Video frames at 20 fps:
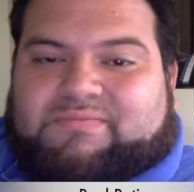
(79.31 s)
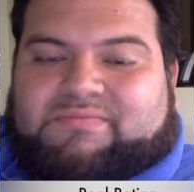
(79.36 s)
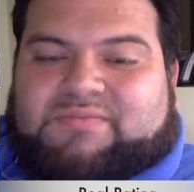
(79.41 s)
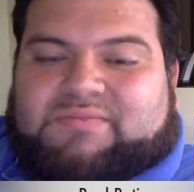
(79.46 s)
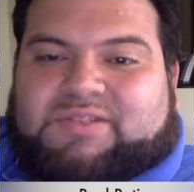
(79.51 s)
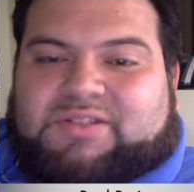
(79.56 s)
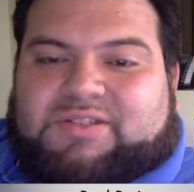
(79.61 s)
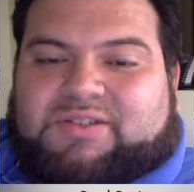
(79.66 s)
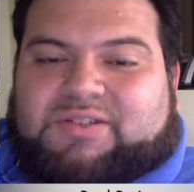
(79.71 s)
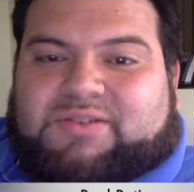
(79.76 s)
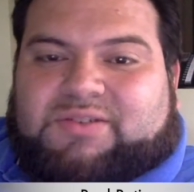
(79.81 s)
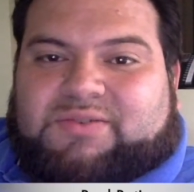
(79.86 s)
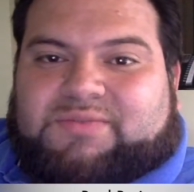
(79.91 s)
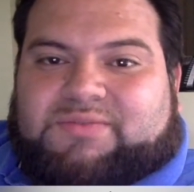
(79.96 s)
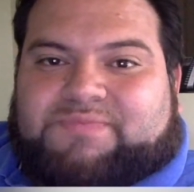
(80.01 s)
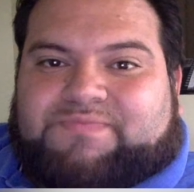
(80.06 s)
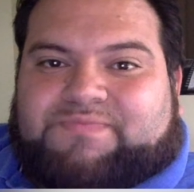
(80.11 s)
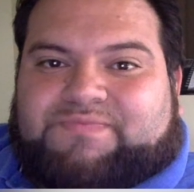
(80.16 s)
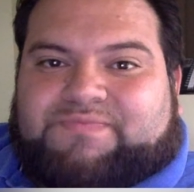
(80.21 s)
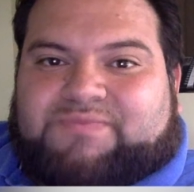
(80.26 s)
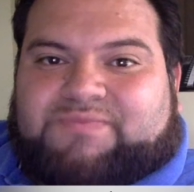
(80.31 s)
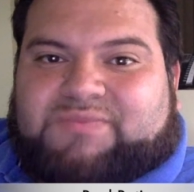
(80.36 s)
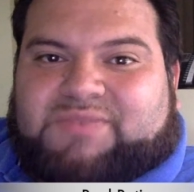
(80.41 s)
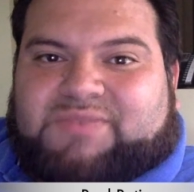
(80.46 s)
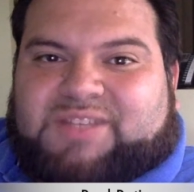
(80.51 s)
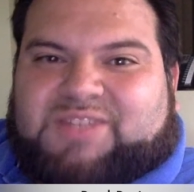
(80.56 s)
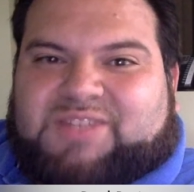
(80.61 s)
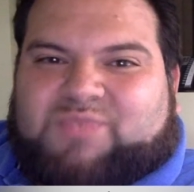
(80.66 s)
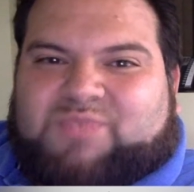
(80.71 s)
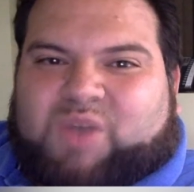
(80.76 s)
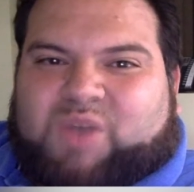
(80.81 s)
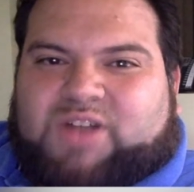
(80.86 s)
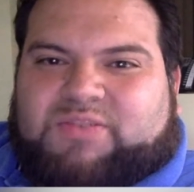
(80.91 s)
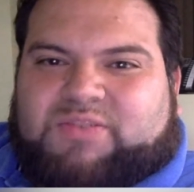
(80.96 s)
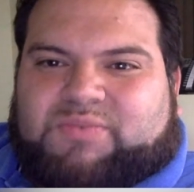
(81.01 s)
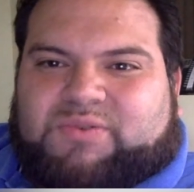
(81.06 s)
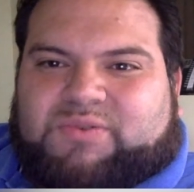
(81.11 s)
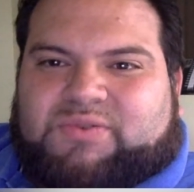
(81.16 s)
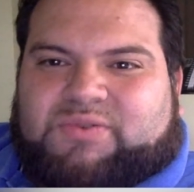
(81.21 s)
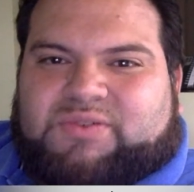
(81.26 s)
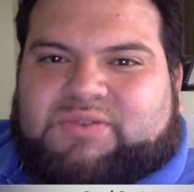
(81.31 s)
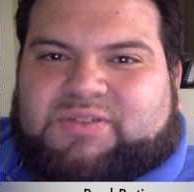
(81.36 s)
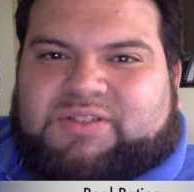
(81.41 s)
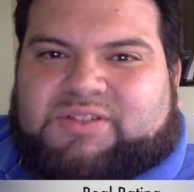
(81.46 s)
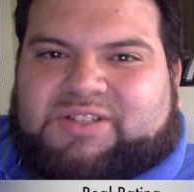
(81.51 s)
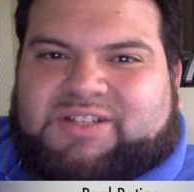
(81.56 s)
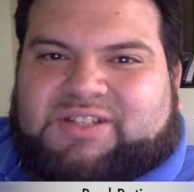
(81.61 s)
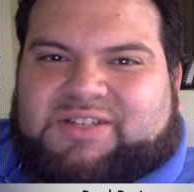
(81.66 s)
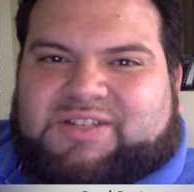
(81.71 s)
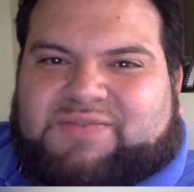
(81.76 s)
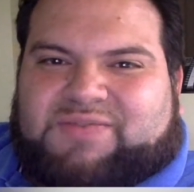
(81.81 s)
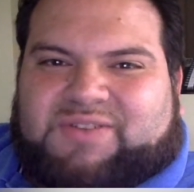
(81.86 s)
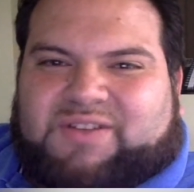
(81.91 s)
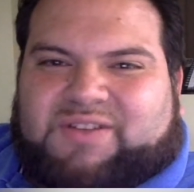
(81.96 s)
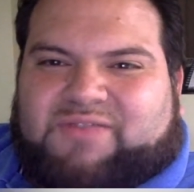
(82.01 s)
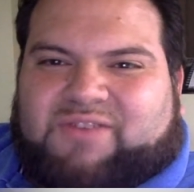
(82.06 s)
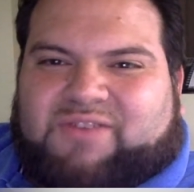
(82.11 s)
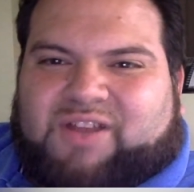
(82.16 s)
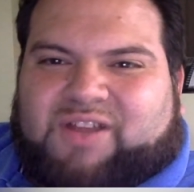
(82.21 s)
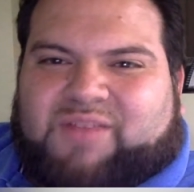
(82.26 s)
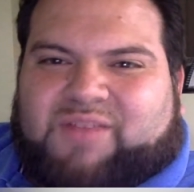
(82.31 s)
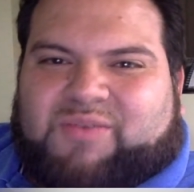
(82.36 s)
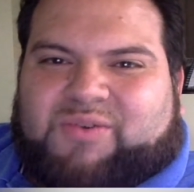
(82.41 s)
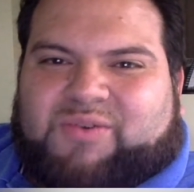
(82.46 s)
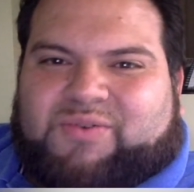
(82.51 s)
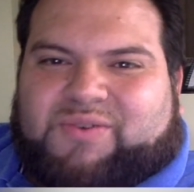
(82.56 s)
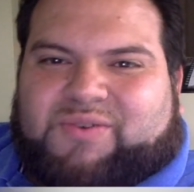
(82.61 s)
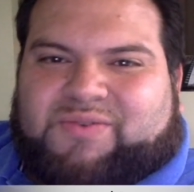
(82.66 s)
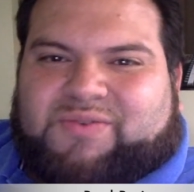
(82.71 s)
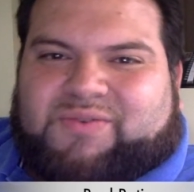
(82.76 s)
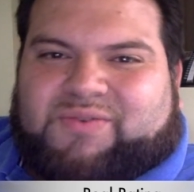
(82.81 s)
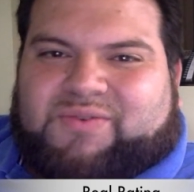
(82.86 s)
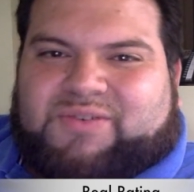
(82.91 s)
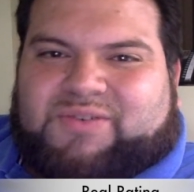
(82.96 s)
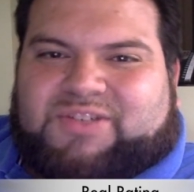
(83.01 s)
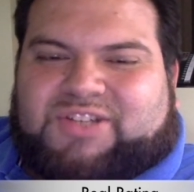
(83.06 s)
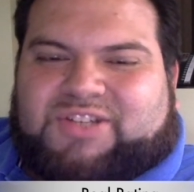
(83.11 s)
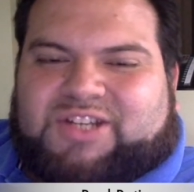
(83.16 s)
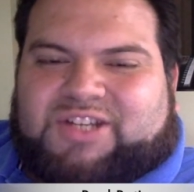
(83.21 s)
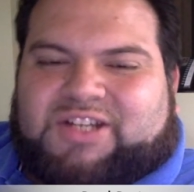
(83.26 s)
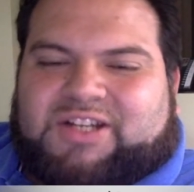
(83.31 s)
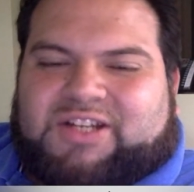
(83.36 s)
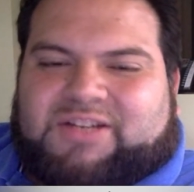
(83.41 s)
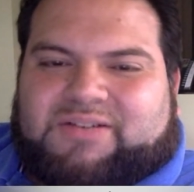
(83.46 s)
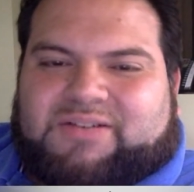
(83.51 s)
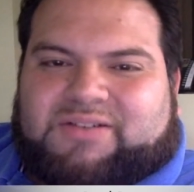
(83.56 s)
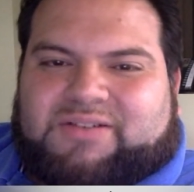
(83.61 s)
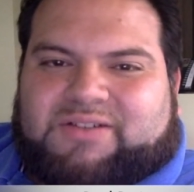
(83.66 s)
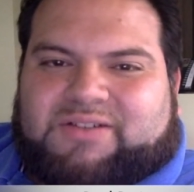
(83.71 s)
So it's watchable. And if you love volleyball, of course, check it out.